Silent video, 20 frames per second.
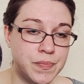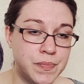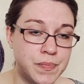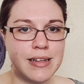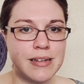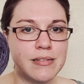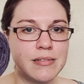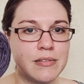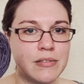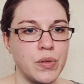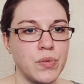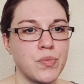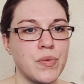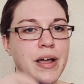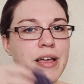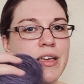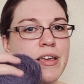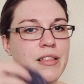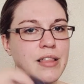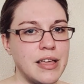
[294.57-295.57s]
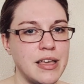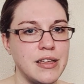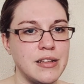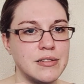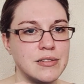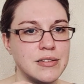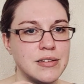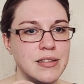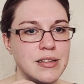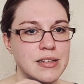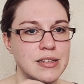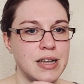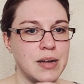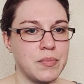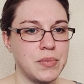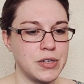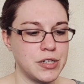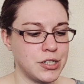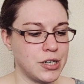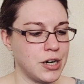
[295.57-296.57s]
It will regulate the
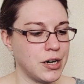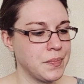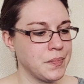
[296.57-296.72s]
temperature.